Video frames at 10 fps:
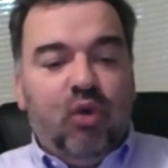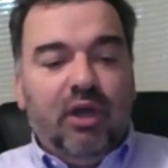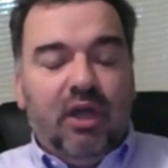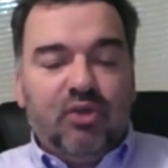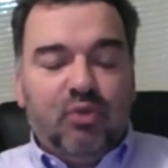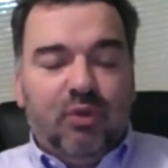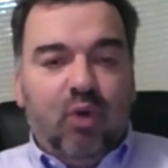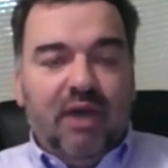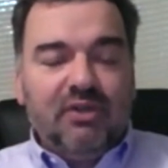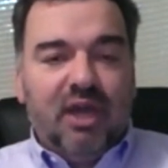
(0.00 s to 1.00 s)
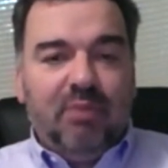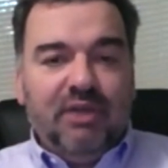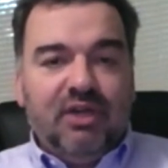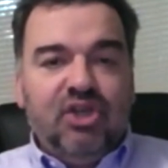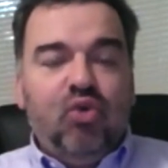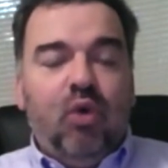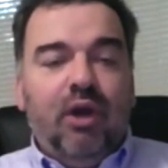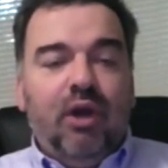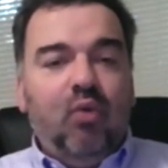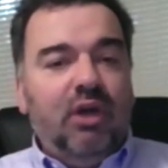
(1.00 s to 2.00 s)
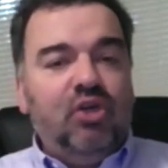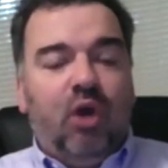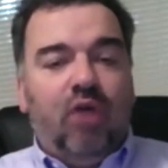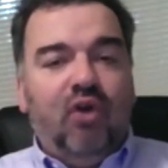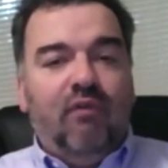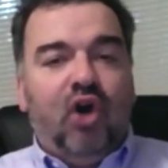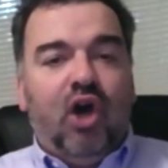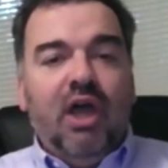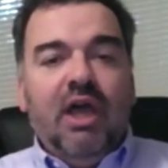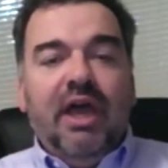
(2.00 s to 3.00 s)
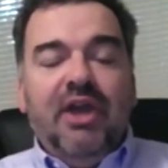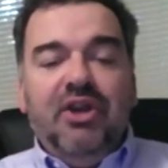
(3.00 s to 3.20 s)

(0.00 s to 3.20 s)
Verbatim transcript: Twenty uh, that's with Wise Guy plays it is twenty one and twelve overall.